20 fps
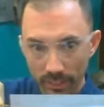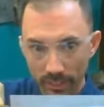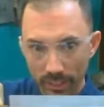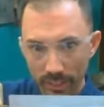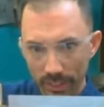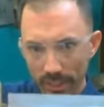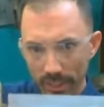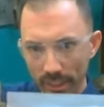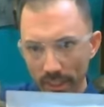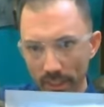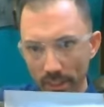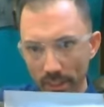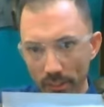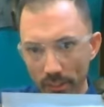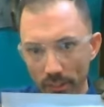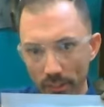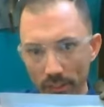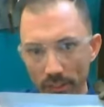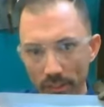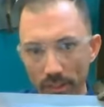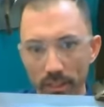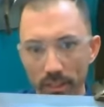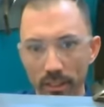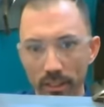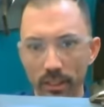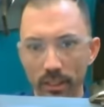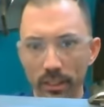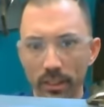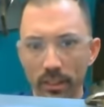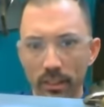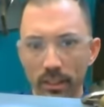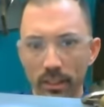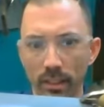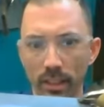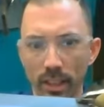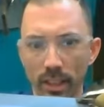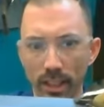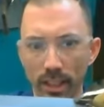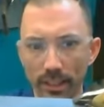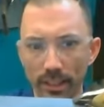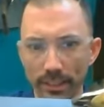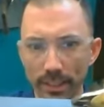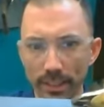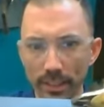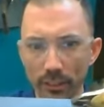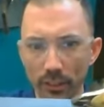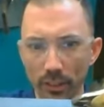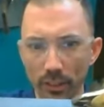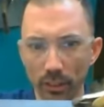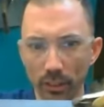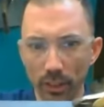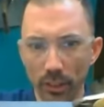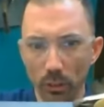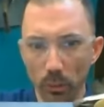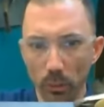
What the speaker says: is a decent looking